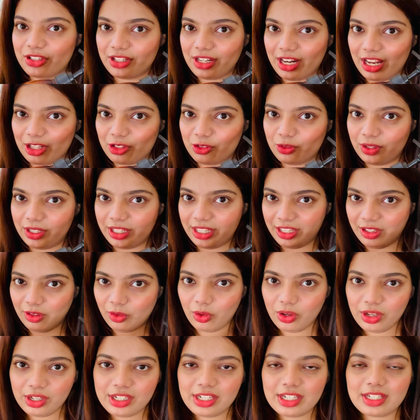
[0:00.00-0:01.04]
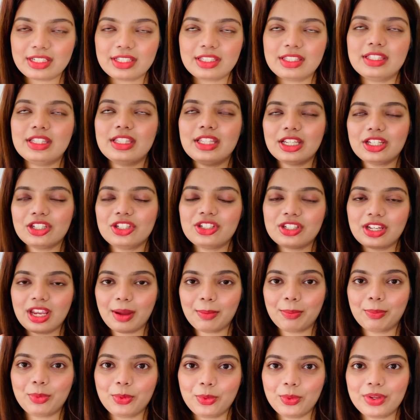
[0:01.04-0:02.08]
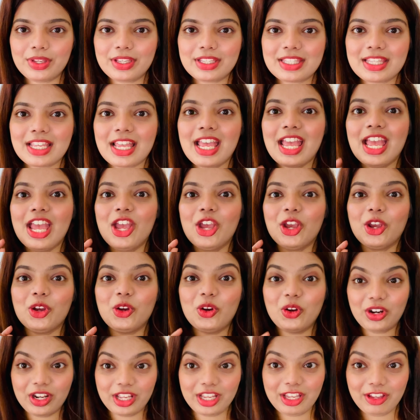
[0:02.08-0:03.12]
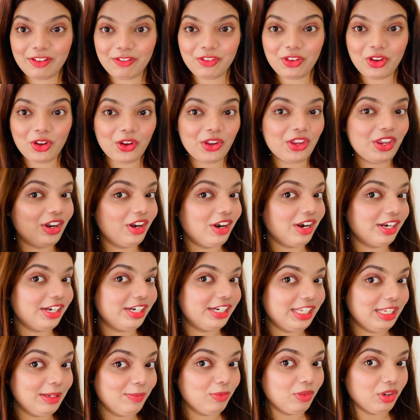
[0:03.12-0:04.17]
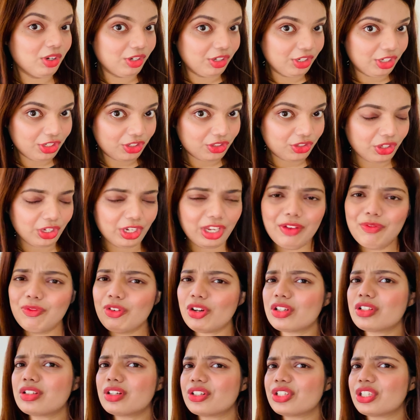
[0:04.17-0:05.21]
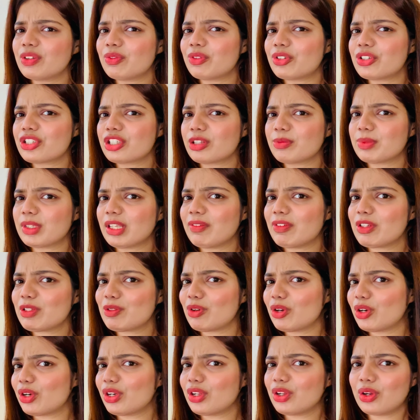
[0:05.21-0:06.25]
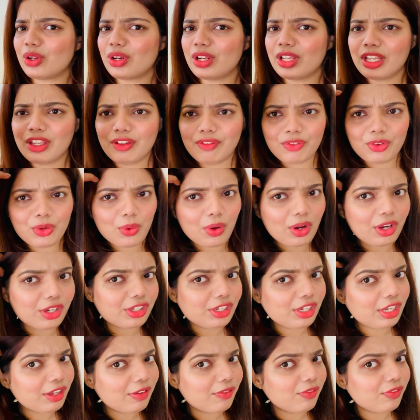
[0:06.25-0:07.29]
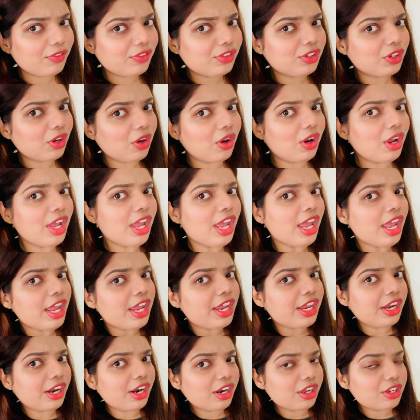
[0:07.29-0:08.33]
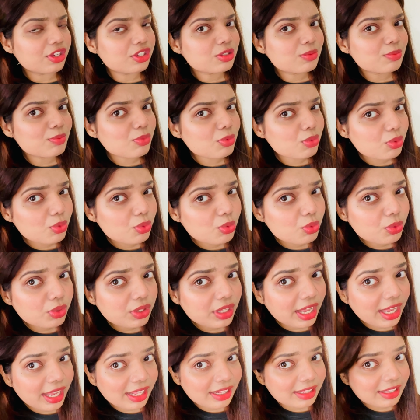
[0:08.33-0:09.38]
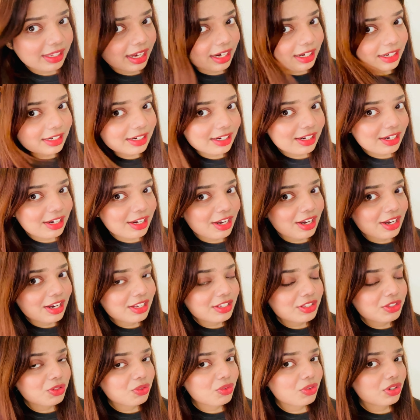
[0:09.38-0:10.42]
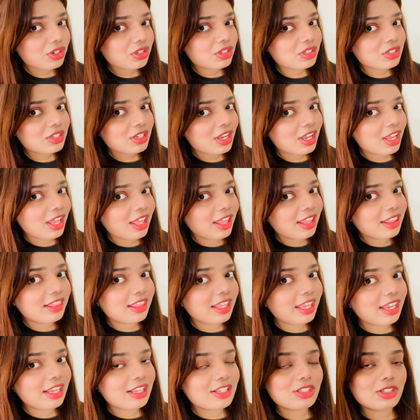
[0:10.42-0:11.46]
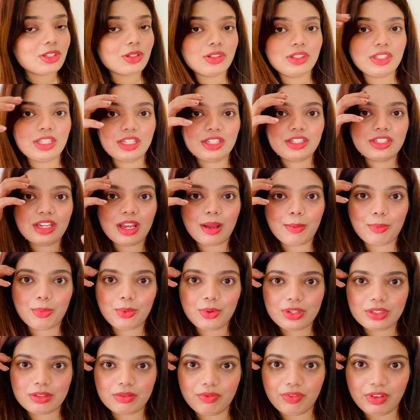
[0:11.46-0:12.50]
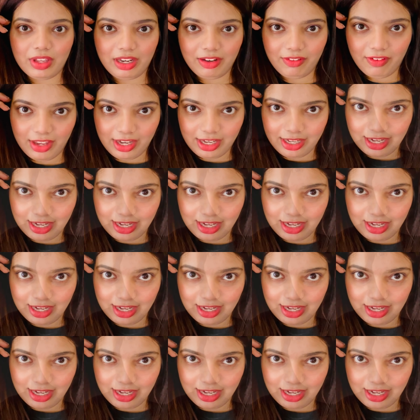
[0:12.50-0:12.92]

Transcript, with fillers: natural ingredients this shampoo is gonna give your hair a deep conditioning if you're searching for something which will gonna give you give your your hair a smooth and that lustrous thing so this shampoo is very very